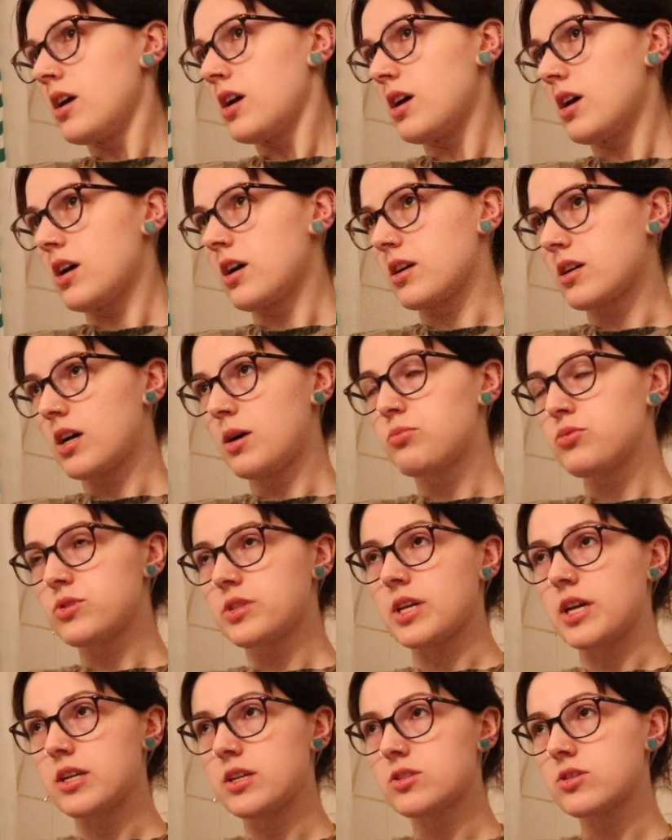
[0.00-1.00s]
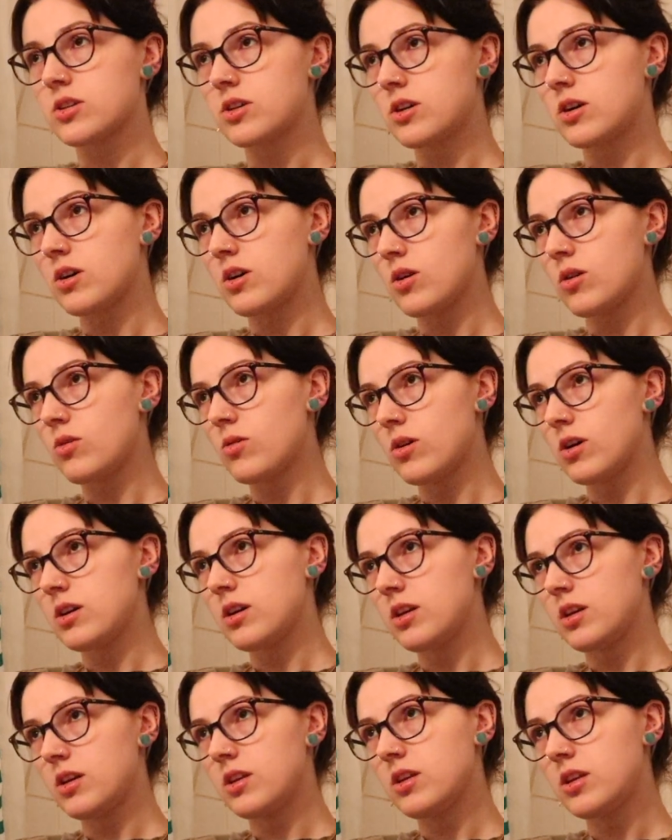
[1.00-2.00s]
A couple days ago,
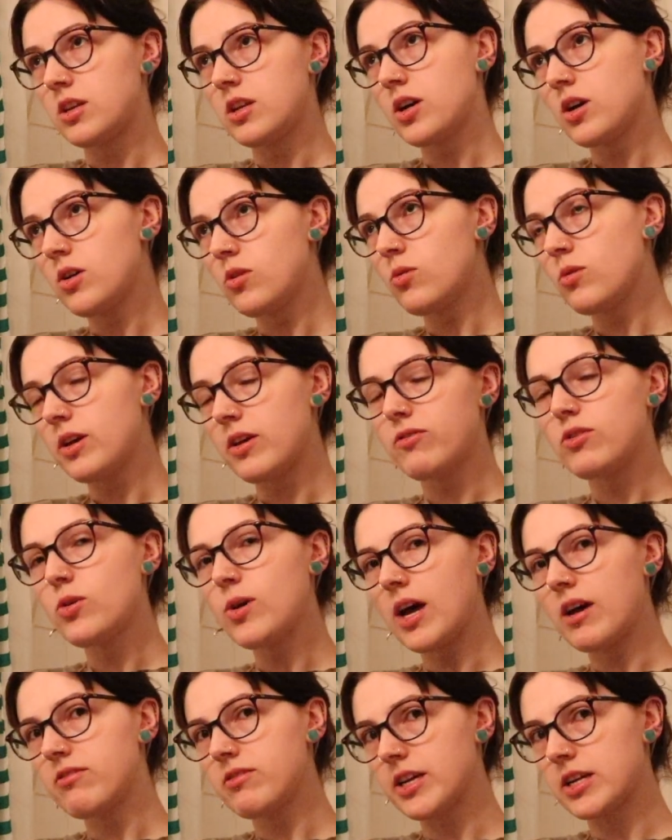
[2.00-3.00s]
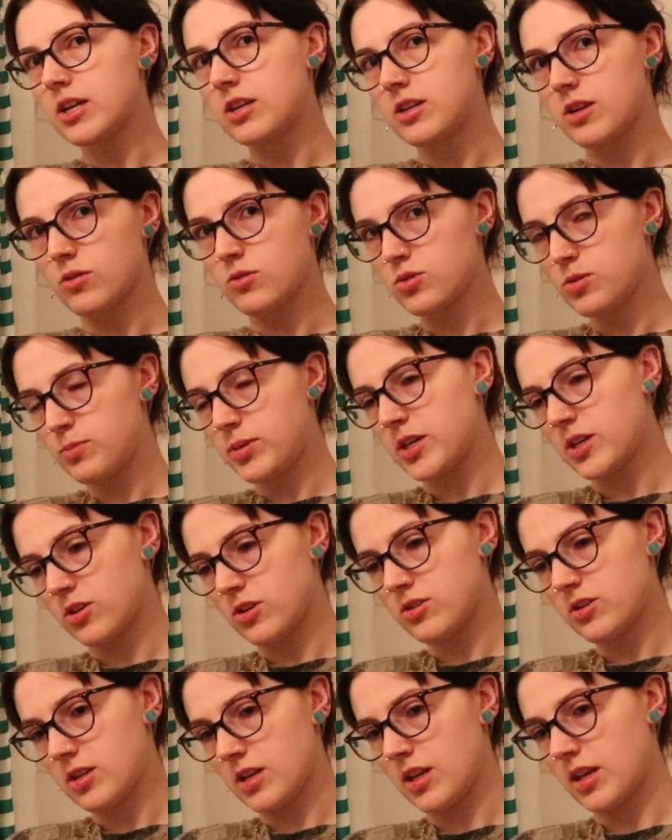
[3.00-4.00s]
you know, if you have like a nose
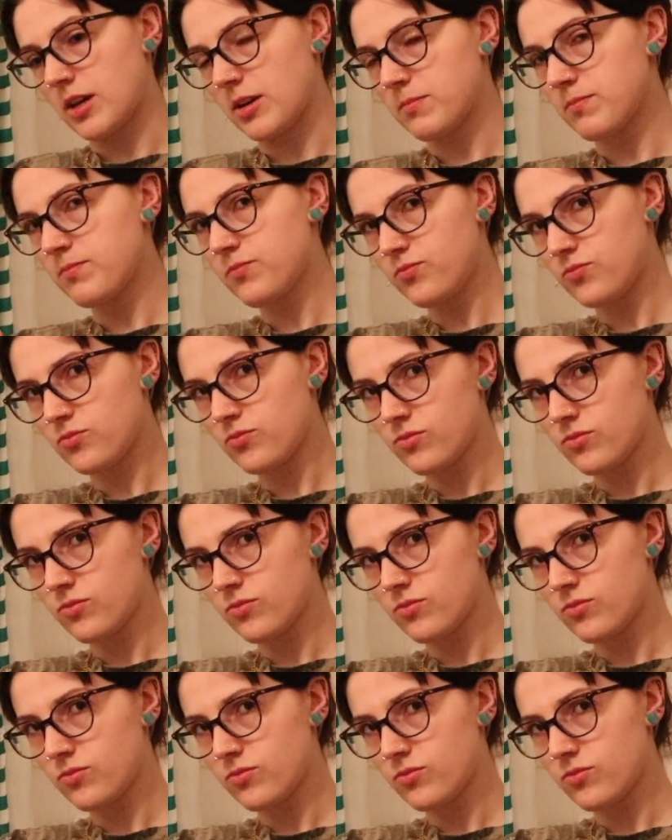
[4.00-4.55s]
piercing,